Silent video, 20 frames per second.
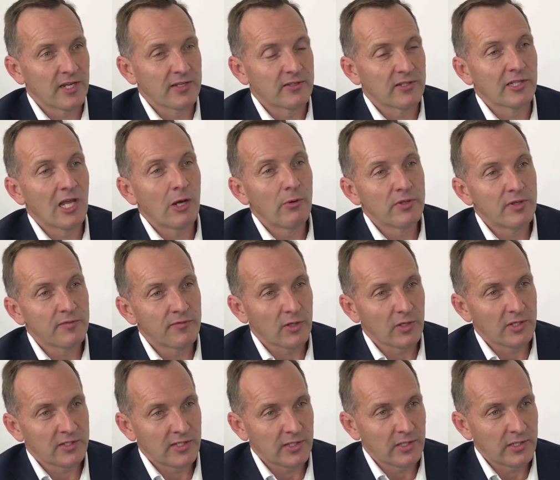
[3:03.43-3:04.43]
It's lowered the
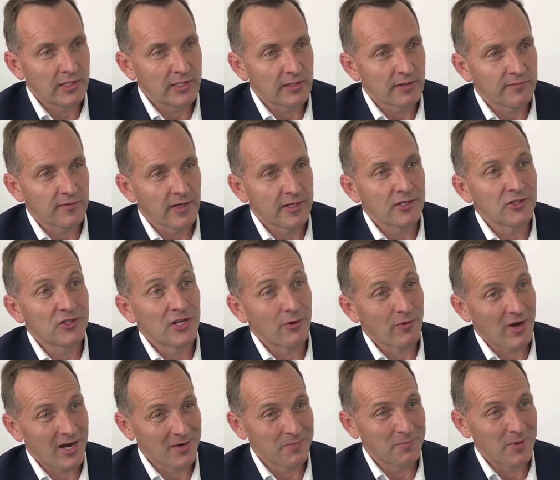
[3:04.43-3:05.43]
volatility of the fund and
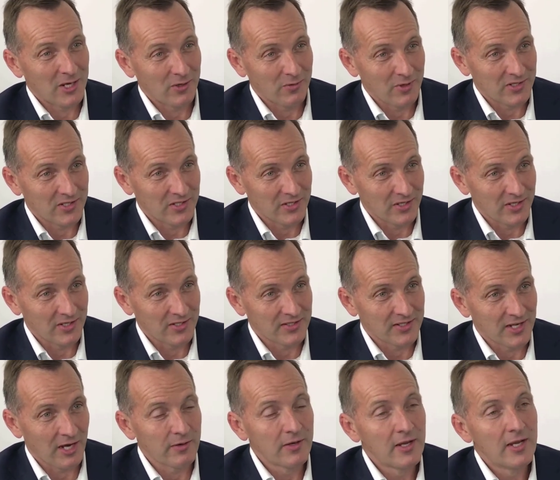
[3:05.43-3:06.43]
generated better returns.
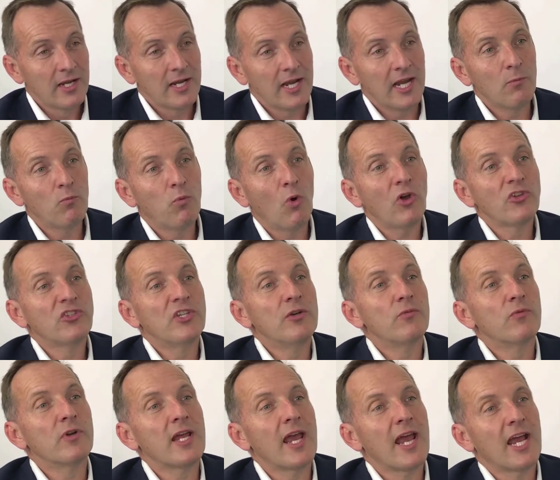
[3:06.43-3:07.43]
So it was in
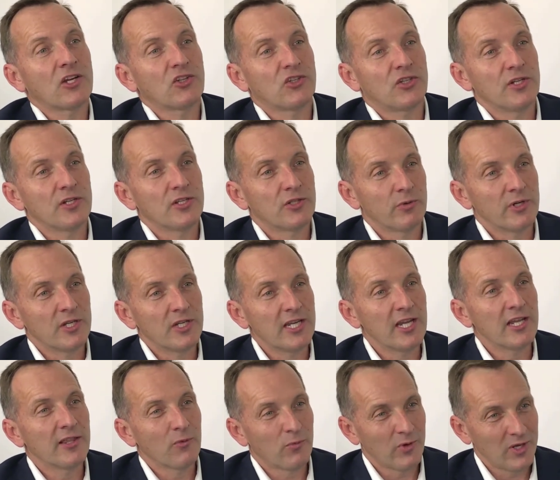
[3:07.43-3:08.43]
reaction to a
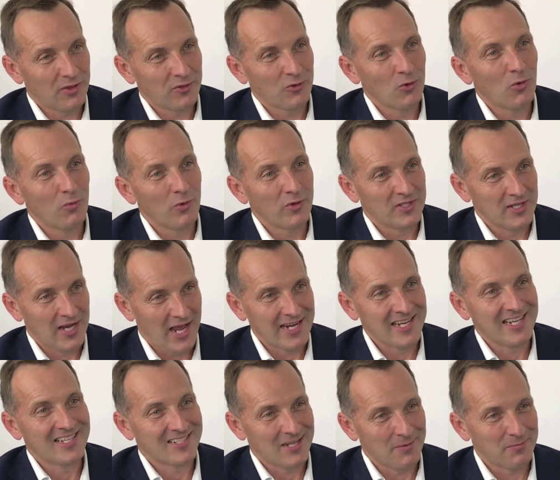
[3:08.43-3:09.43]
year that we thought was an
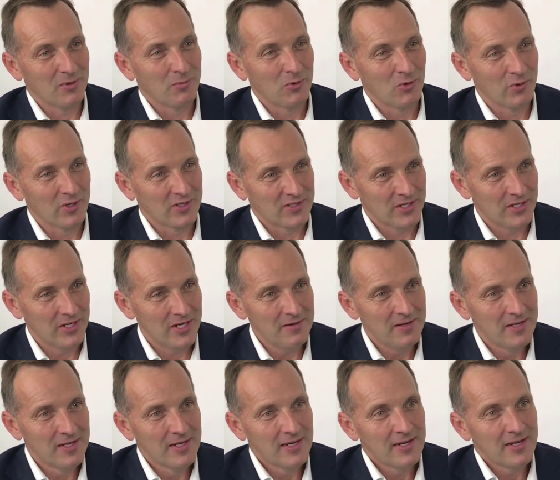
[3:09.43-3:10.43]
unacceptable return,
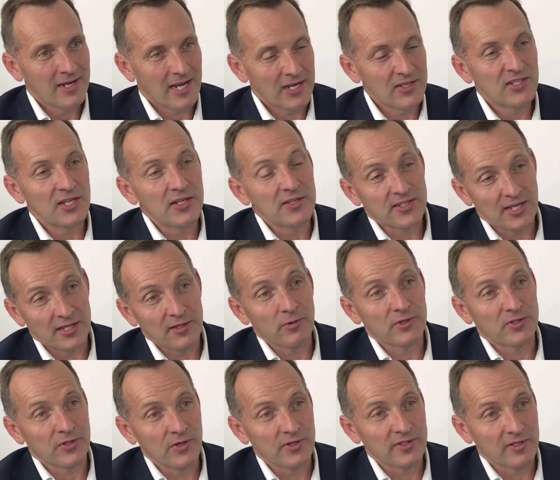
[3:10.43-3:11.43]
and since then the
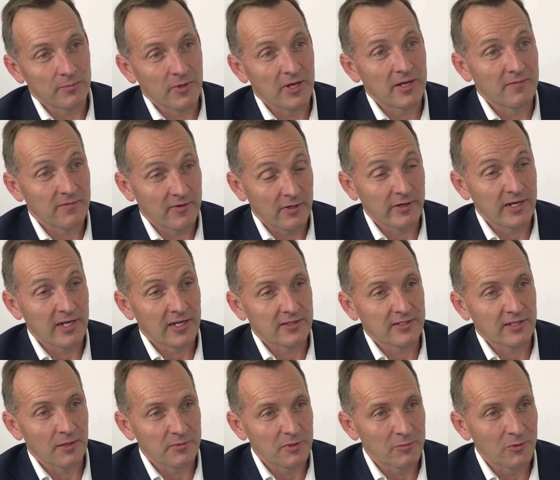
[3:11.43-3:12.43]
returns have been very
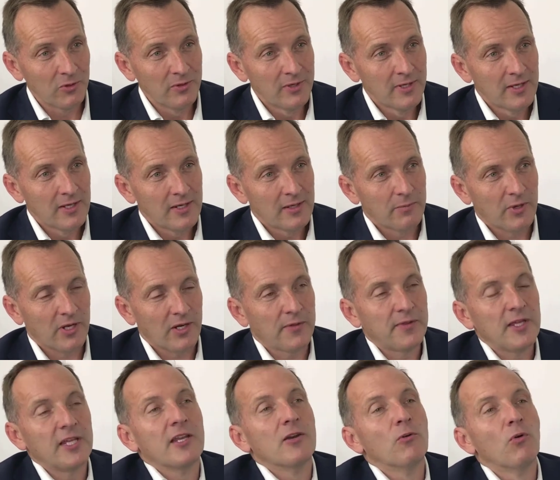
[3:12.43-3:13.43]
acceptable. But I
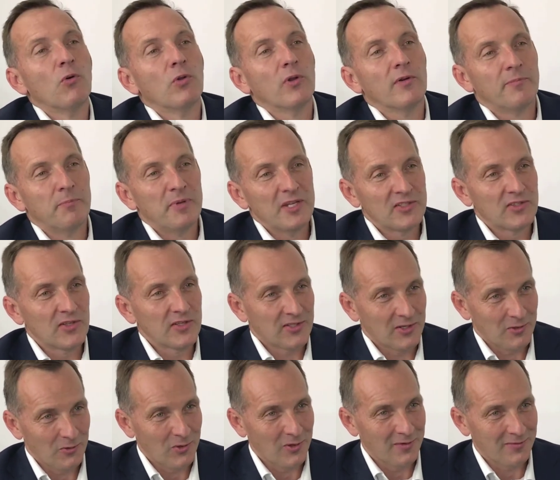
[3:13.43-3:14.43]
think in all of business
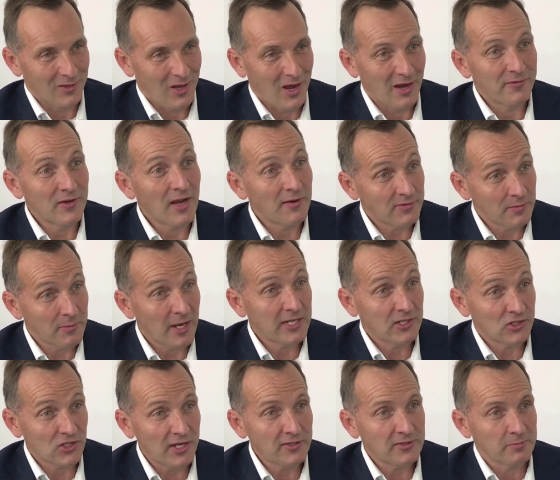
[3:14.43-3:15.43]
and all of life, you have to make
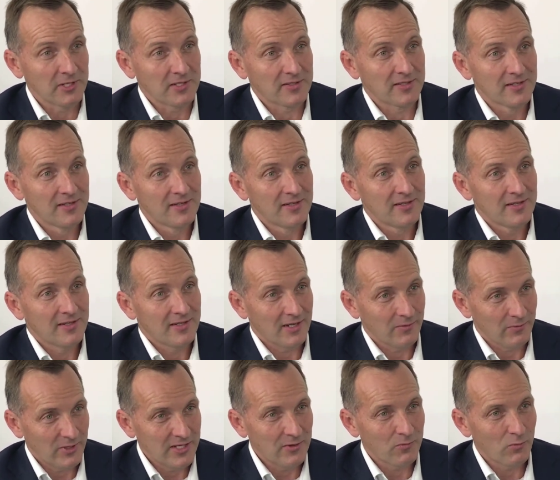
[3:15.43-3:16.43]
adjustments. And
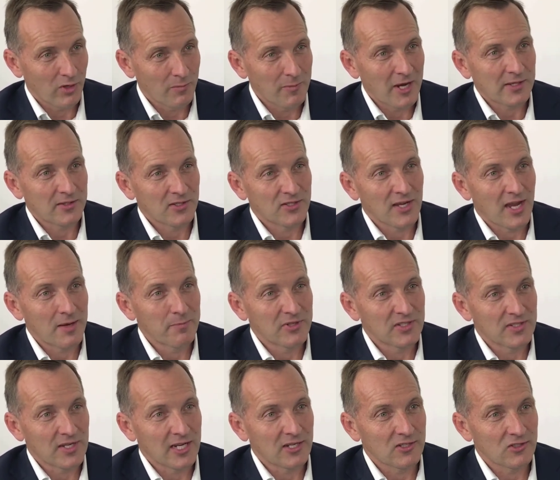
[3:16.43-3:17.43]
we didn't want to make the same
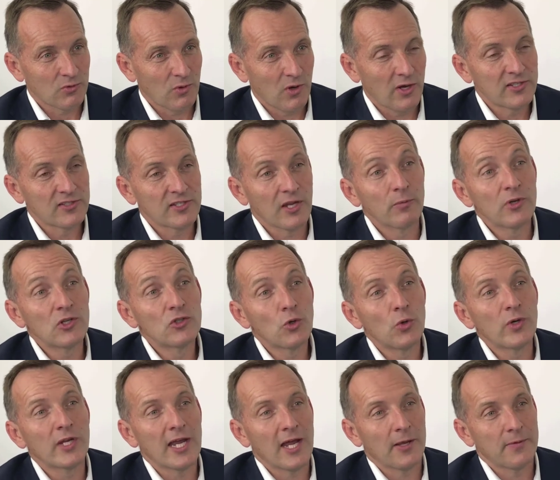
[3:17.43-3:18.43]
mistakes twice, so we
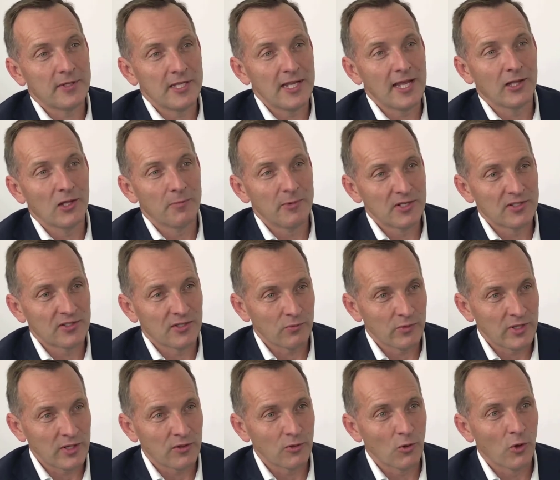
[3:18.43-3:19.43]
took out the elements that we
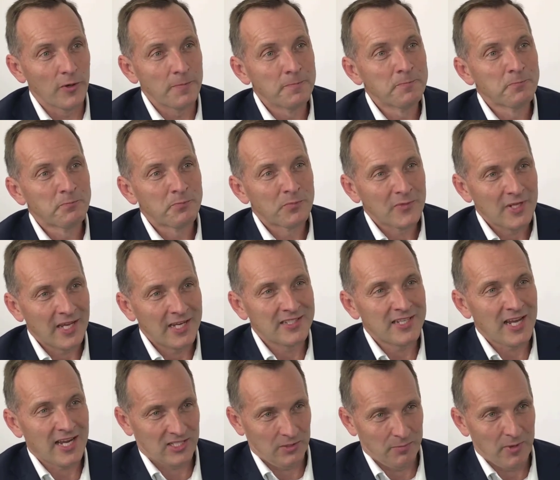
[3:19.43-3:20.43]
thought
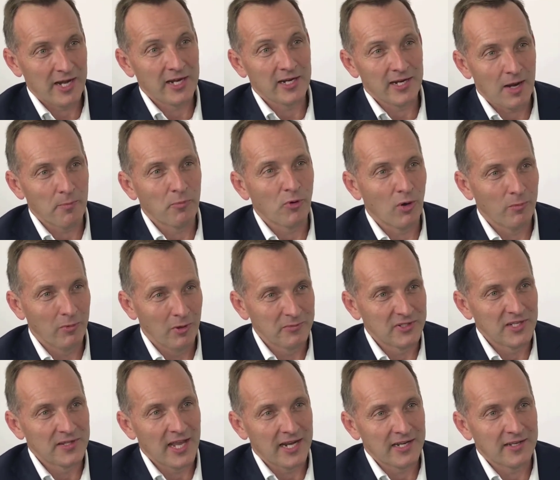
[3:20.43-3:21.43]
exacerbated our problems
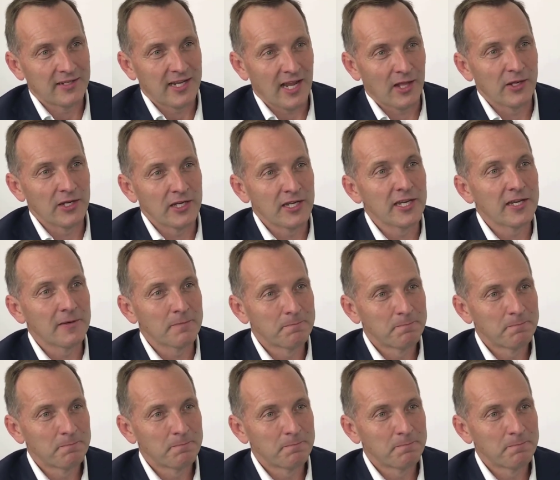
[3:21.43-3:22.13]
in that calendar year.